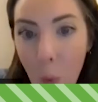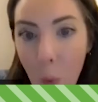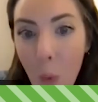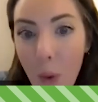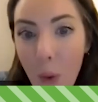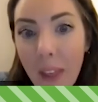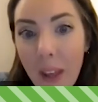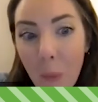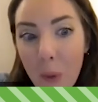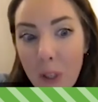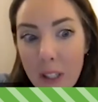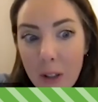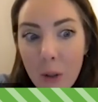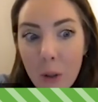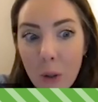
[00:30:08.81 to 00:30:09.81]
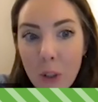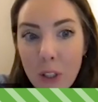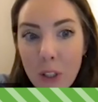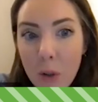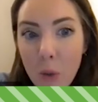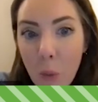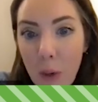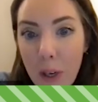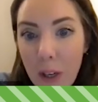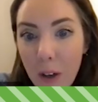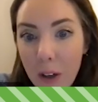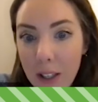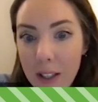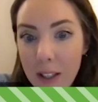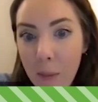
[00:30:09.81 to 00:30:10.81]
But one thing we do notice when we look
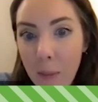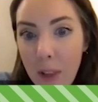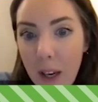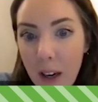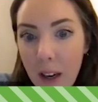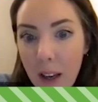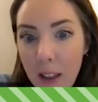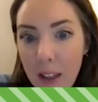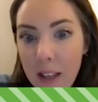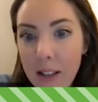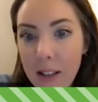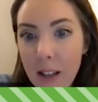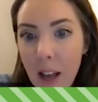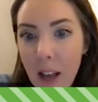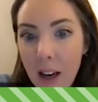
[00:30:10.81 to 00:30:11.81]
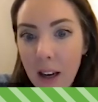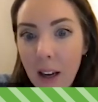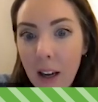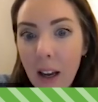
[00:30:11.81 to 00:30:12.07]
at something like this then